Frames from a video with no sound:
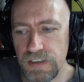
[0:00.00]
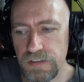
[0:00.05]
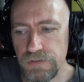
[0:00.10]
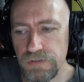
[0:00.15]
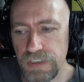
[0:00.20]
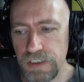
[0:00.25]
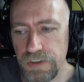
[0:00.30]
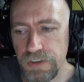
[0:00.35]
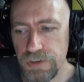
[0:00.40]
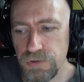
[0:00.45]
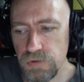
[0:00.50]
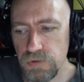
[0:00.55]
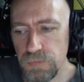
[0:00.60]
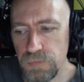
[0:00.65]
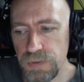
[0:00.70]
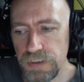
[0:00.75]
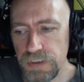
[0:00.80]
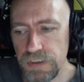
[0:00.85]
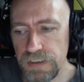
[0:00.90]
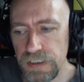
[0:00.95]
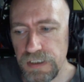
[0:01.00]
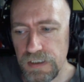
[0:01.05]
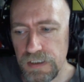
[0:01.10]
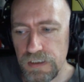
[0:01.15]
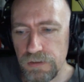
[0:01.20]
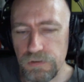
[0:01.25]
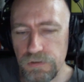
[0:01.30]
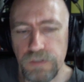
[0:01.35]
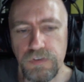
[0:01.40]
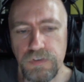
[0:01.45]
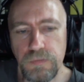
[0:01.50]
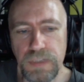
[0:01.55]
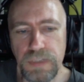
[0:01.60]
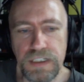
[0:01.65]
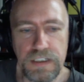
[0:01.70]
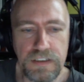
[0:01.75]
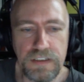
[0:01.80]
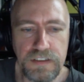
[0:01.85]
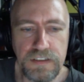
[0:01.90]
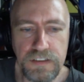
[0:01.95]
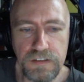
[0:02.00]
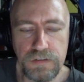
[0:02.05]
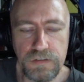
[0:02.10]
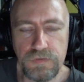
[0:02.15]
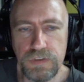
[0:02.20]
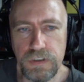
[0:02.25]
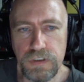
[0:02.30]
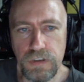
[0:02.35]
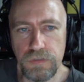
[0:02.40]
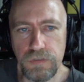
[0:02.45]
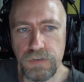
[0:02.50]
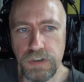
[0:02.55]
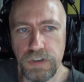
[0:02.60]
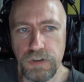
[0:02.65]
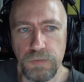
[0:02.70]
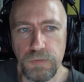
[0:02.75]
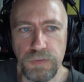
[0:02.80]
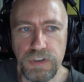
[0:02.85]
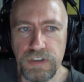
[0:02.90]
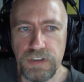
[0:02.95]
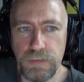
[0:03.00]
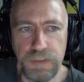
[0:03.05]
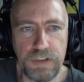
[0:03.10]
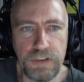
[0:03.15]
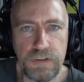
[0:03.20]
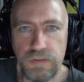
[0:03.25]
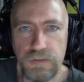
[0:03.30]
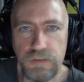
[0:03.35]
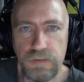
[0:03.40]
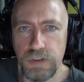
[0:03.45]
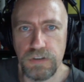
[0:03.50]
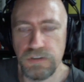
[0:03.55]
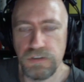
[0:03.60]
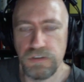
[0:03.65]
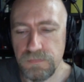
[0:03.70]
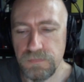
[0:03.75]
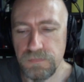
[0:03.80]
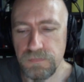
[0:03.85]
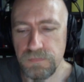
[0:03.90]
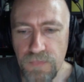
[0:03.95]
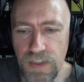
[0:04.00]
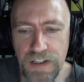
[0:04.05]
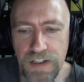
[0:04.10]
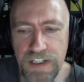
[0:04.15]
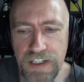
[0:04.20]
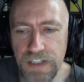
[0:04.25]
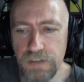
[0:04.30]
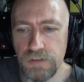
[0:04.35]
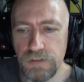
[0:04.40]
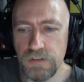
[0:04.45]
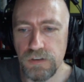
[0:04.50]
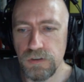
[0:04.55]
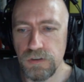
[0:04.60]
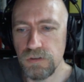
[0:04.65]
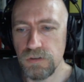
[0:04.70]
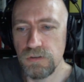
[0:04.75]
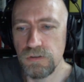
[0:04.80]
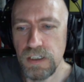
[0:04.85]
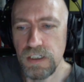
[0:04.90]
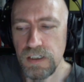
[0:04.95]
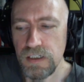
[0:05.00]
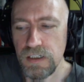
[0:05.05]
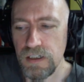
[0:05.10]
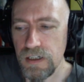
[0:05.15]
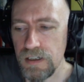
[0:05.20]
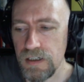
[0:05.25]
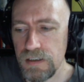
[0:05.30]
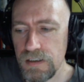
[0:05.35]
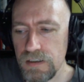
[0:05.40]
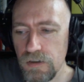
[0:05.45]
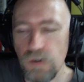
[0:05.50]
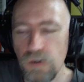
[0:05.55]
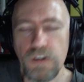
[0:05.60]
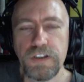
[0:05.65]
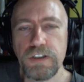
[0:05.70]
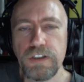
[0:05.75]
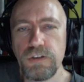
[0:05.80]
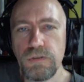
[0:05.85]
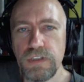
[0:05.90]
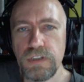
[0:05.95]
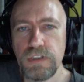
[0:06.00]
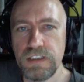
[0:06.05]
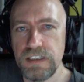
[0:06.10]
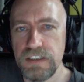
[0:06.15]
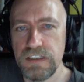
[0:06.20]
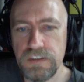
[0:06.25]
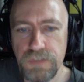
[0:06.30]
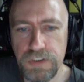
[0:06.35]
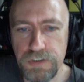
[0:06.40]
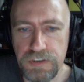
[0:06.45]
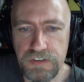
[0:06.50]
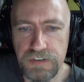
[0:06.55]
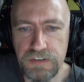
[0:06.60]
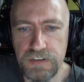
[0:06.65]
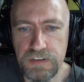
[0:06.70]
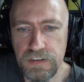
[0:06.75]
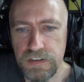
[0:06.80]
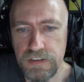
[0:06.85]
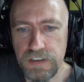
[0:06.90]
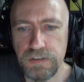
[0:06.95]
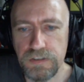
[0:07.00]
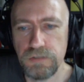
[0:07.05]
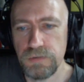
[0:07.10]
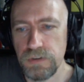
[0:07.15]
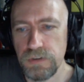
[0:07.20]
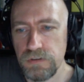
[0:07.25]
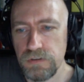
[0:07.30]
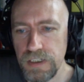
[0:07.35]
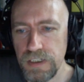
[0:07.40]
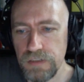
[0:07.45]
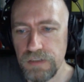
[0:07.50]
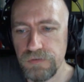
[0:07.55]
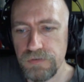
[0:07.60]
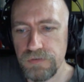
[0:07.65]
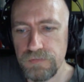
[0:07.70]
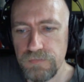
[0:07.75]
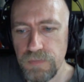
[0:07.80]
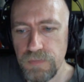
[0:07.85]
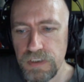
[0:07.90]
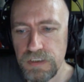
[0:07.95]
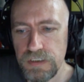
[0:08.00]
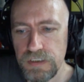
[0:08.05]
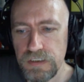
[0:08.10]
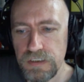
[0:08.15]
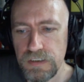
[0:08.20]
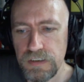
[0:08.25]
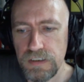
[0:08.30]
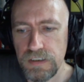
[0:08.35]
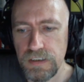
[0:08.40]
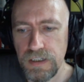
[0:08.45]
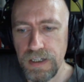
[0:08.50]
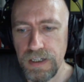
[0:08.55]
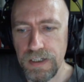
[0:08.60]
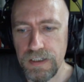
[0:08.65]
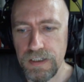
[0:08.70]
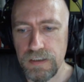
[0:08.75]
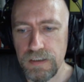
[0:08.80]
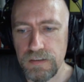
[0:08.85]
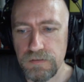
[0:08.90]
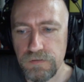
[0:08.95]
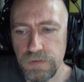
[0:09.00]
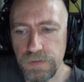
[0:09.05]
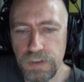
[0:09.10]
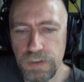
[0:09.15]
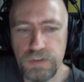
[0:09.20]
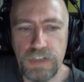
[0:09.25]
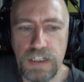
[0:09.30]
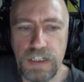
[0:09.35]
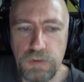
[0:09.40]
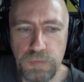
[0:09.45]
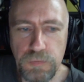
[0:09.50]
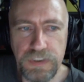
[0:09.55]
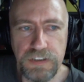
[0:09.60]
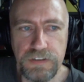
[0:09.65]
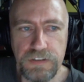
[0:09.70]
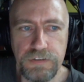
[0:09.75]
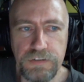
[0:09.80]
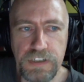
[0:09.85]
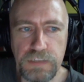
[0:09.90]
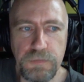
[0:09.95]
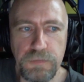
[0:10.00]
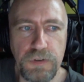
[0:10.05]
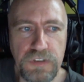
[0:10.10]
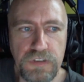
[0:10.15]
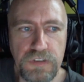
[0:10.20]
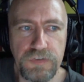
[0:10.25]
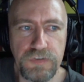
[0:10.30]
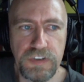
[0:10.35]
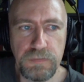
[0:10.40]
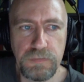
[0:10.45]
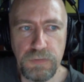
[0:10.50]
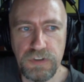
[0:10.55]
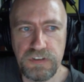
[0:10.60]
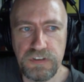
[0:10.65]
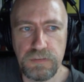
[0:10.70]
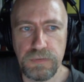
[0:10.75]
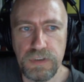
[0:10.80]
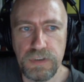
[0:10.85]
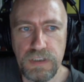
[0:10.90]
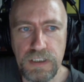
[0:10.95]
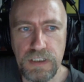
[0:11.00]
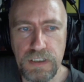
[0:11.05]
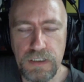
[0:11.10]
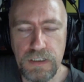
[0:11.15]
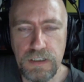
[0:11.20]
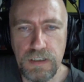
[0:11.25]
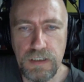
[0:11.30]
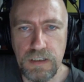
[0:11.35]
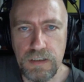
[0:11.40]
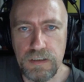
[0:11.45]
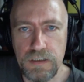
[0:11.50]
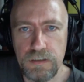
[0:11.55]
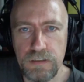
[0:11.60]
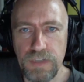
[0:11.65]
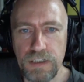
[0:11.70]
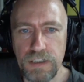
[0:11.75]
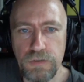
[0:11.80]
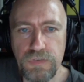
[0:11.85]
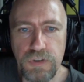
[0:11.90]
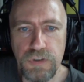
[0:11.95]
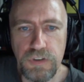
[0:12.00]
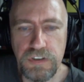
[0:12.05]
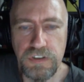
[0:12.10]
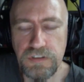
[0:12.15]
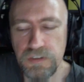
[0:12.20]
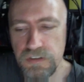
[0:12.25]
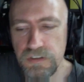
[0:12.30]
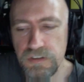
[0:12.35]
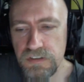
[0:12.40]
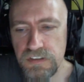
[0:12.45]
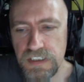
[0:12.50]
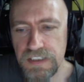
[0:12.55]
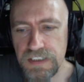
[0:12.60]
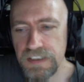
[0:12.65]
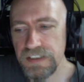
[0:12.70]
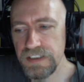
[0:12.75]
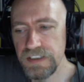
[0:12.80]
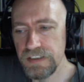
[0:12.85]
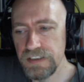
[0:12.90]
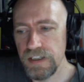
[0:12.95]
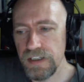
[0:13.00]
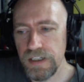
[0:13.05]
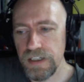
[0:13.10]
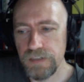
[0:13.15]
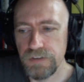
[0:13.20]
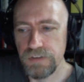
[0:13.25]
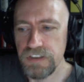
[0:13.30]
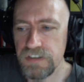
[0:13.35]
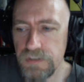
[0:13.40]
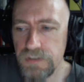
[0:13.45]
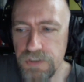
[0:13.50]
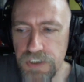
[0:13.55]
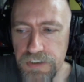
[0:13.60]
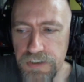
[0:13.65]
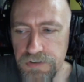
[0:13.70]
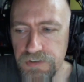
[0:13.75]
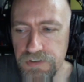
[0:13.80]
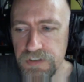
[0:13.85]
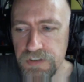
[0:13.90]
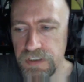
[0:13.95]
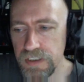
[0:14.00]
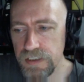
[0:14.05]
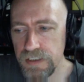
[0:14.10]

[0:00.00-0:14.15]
really should be driven by the ideas of the community, because we also cannot know all the cool and nice features that you want to have. And we will try to be as responsive as possible, while of course not taking in every suggestion